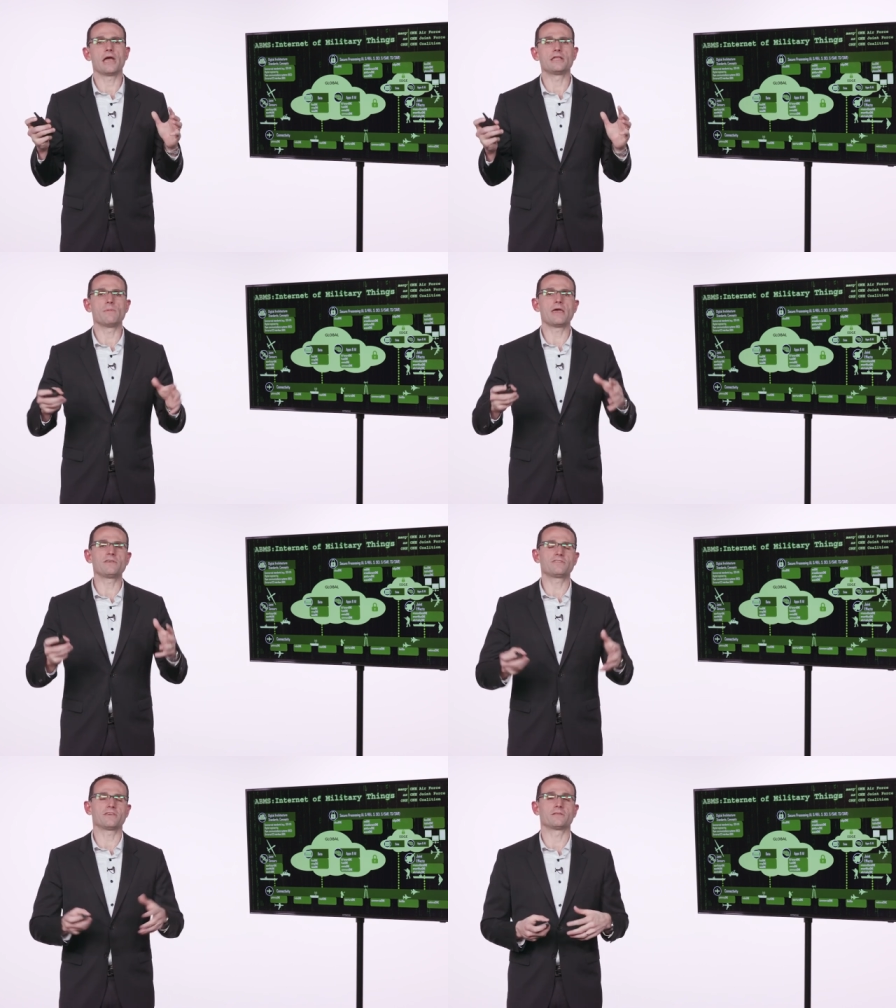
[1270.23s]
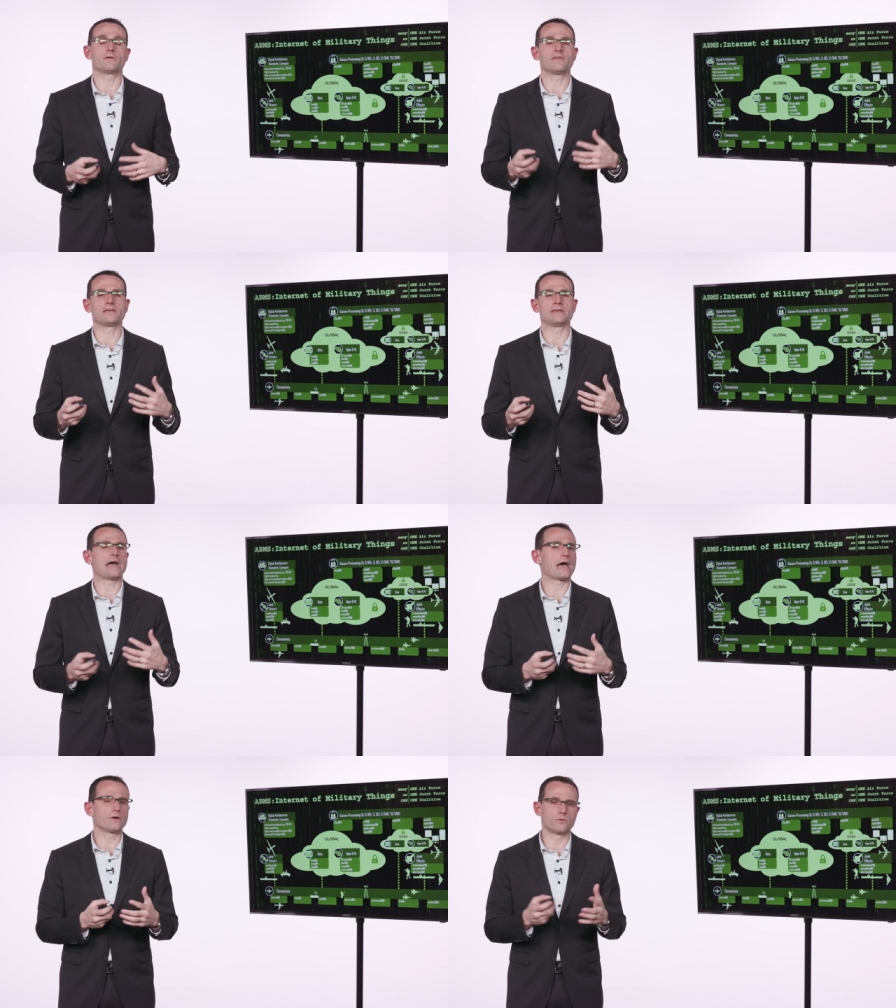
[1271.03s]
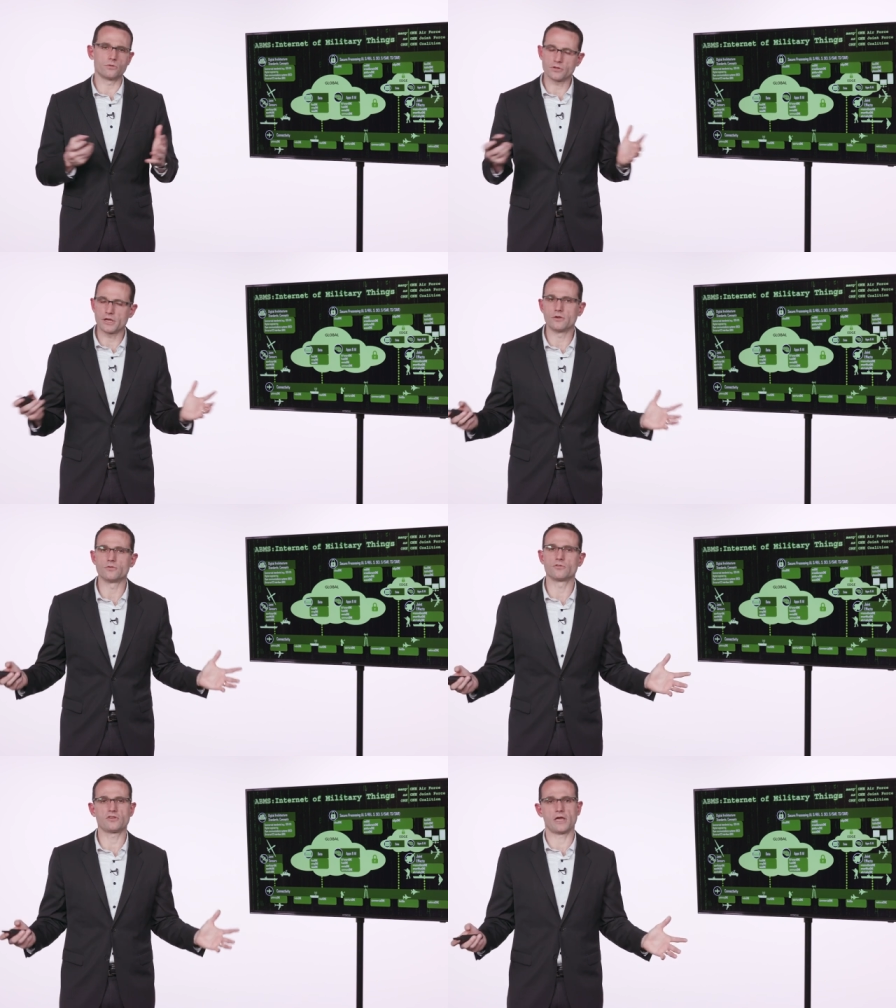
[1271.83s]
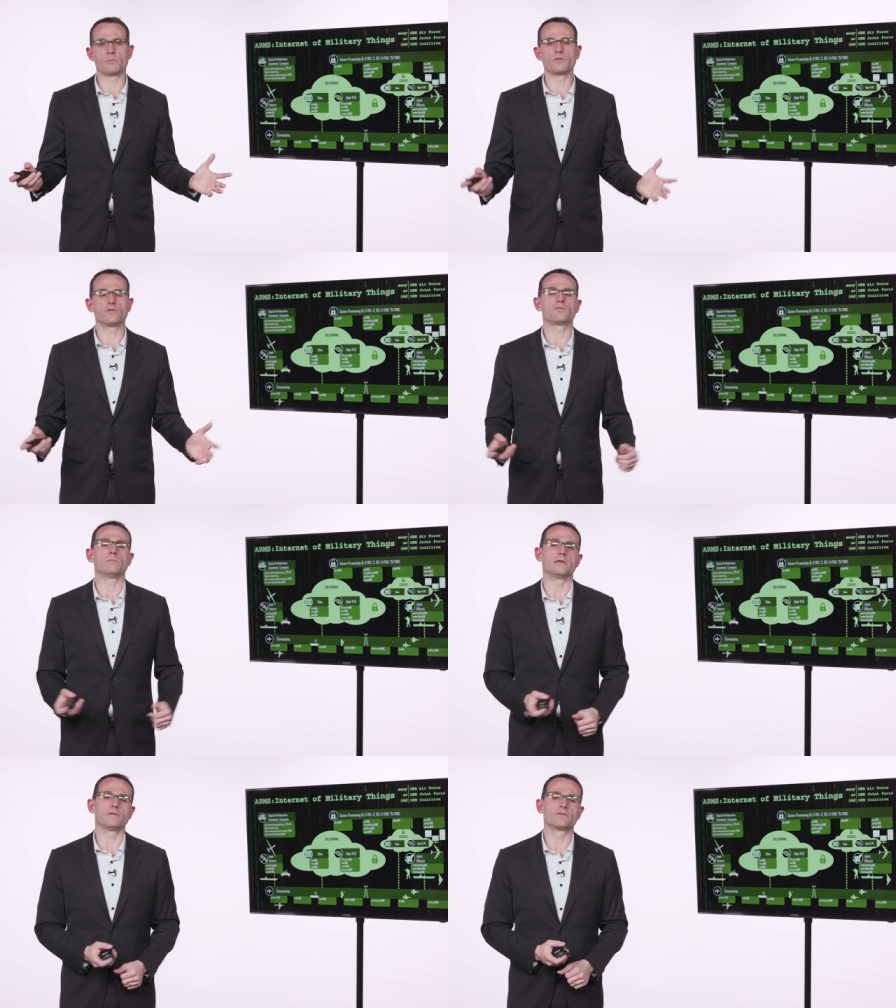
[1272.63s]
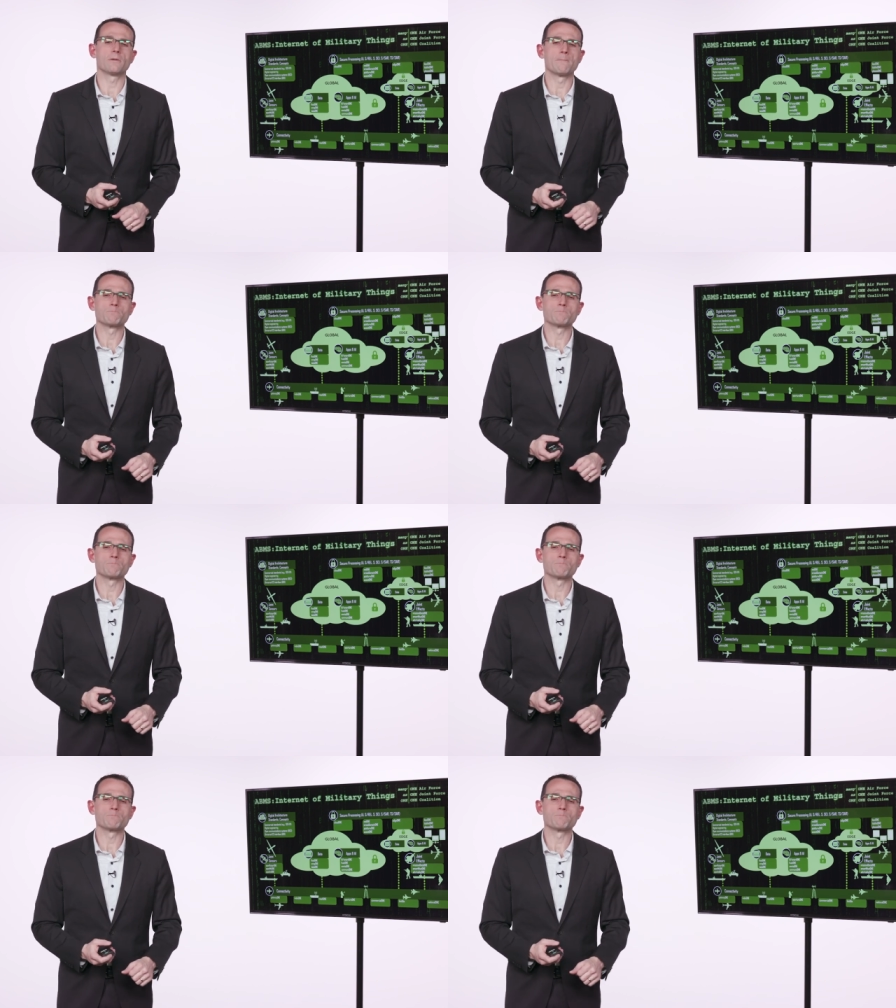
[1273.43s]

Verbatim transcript: And you may be sitting there thinking, I don't really understand what this means.